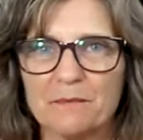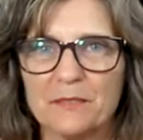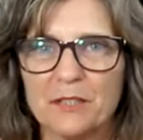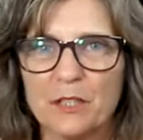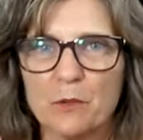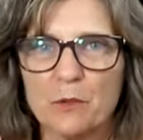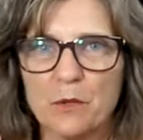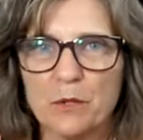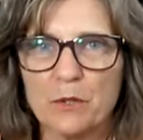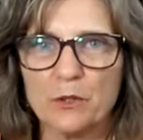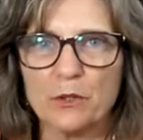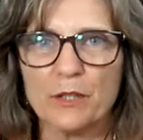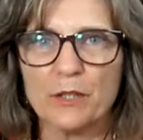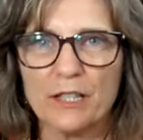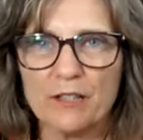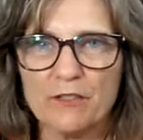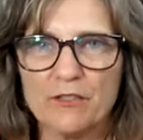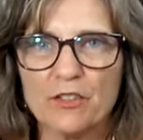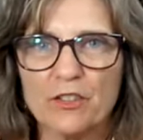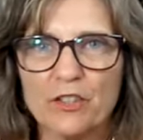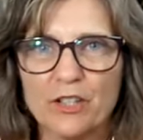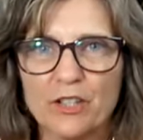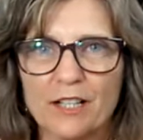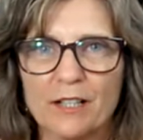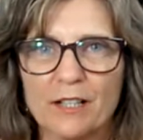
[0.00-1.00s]
You know, we were looking
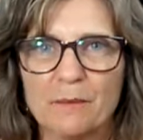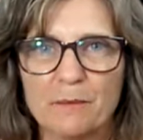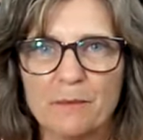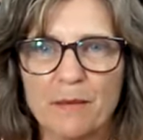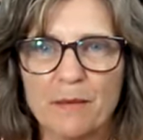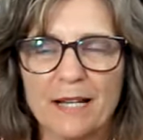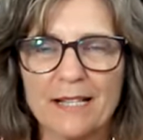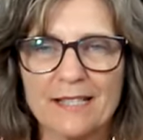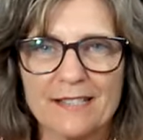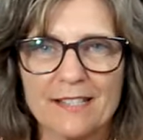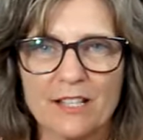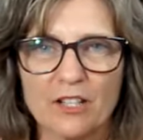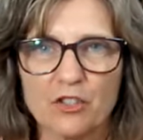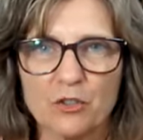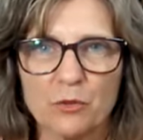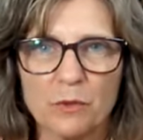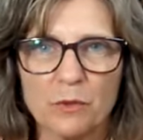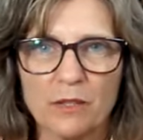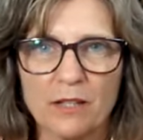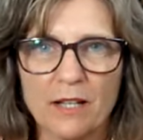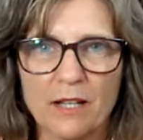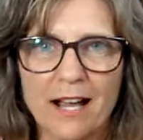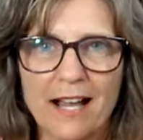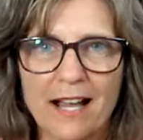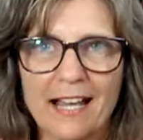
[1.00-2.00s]
for a
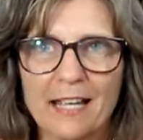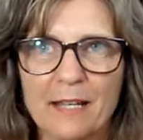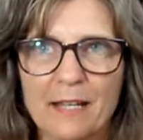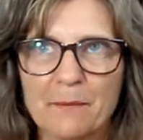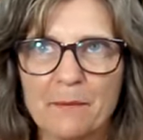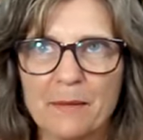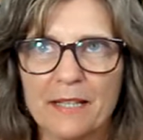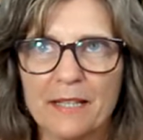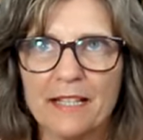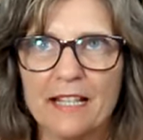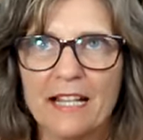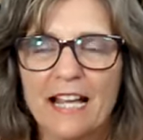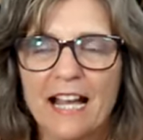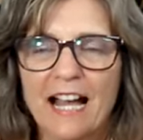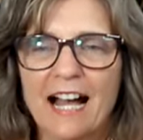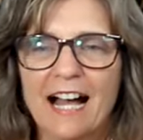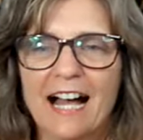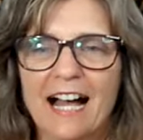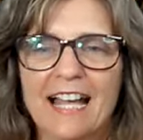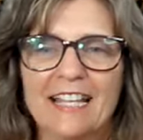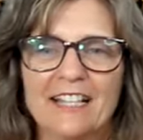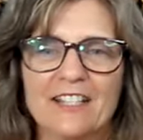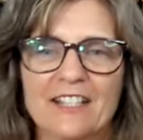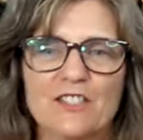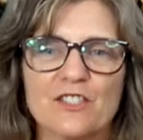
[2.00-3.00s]
bisexual guy, but
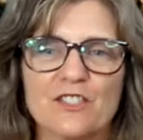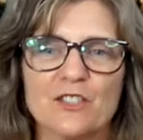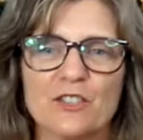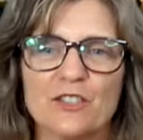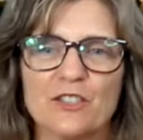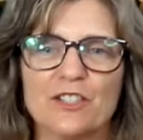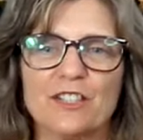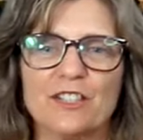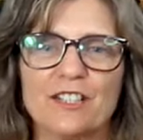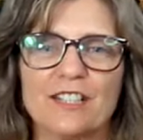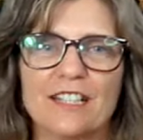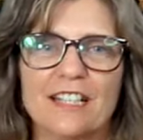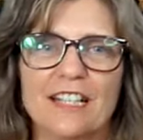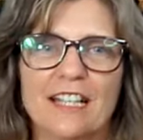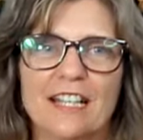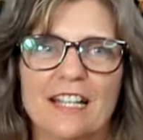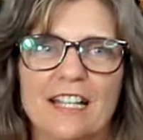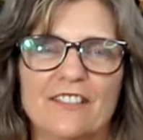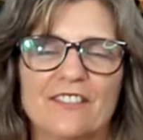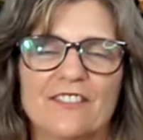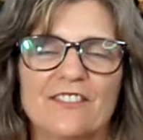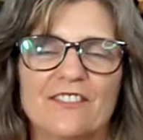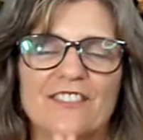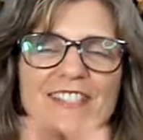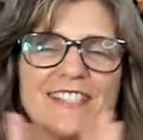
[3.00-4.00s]
I had a certain
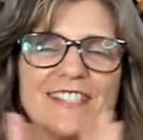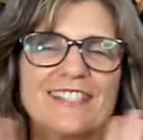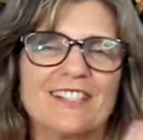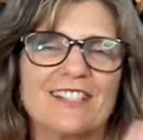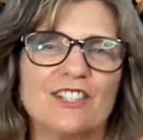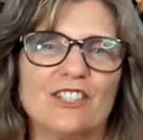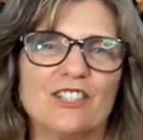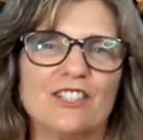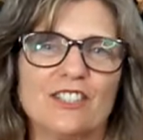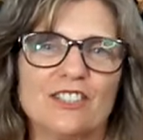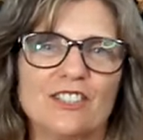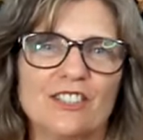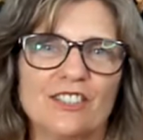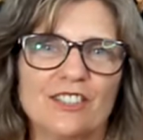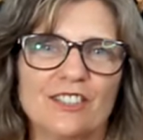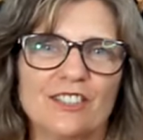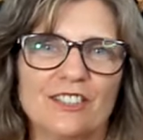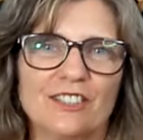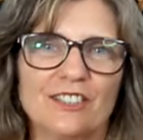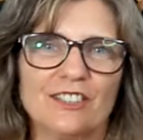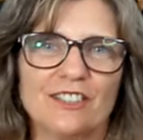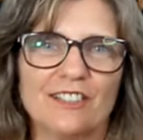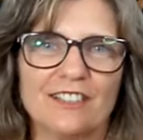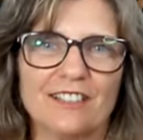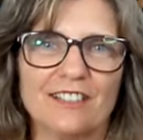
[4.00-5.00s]

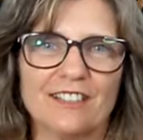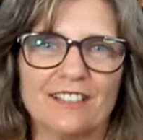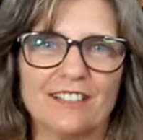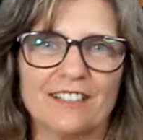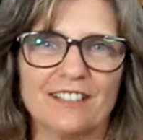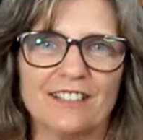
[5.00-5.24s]
physical